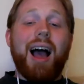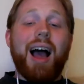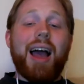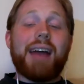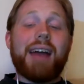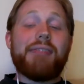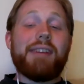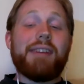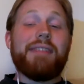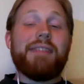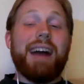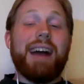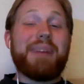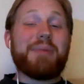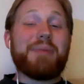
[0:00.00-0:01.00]
If
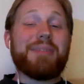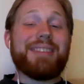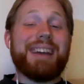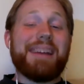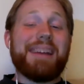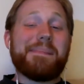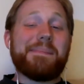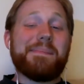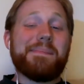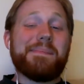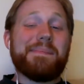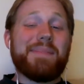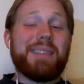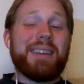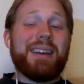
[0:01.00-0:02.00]
I were them,
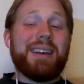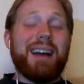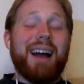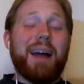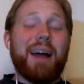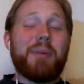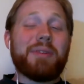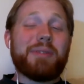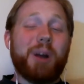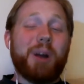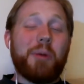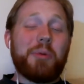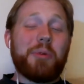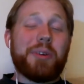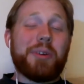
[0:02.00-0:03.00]
I would have gone
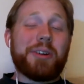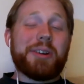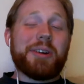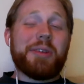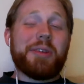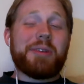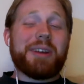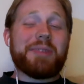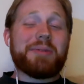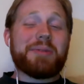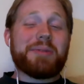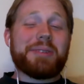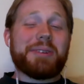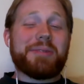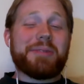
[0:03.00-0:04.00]
with one of your other
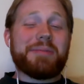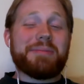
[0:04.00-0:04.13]
answers though.